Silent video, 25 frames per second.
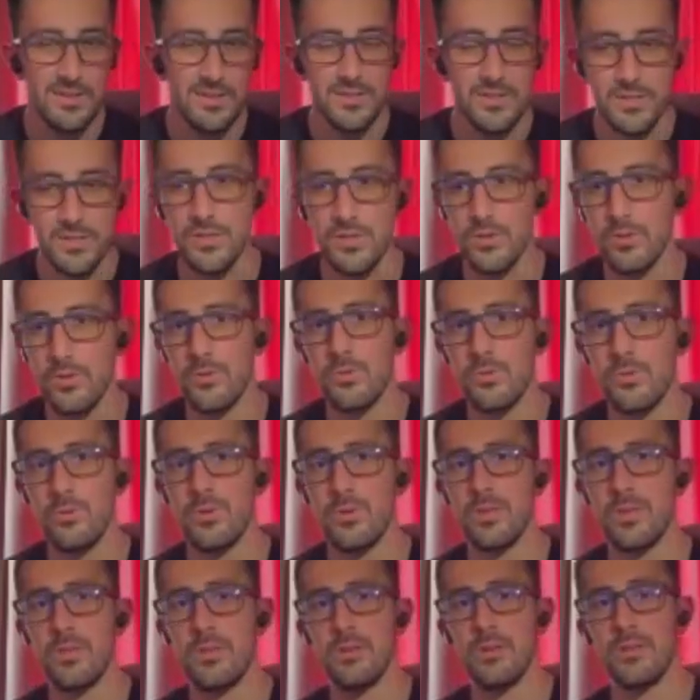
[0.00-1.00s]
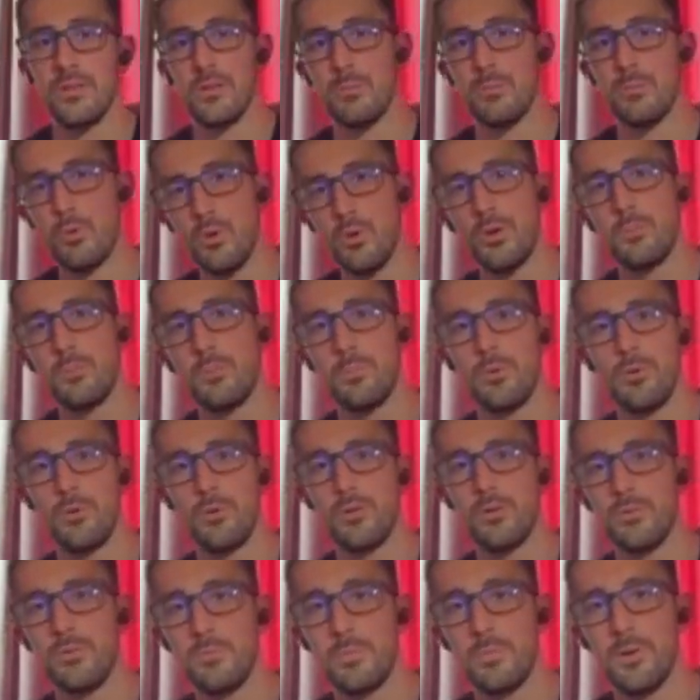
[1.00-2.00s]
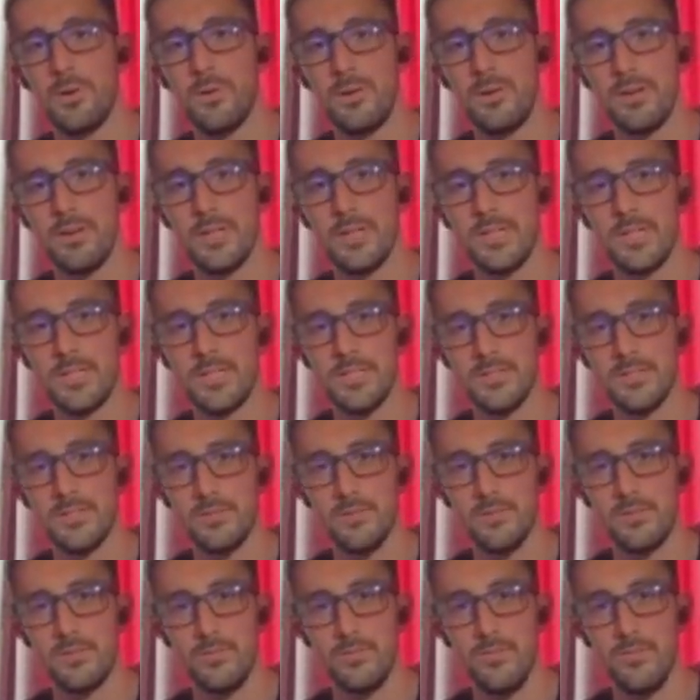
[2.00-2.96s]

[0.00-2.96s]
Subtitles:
So the more important part is,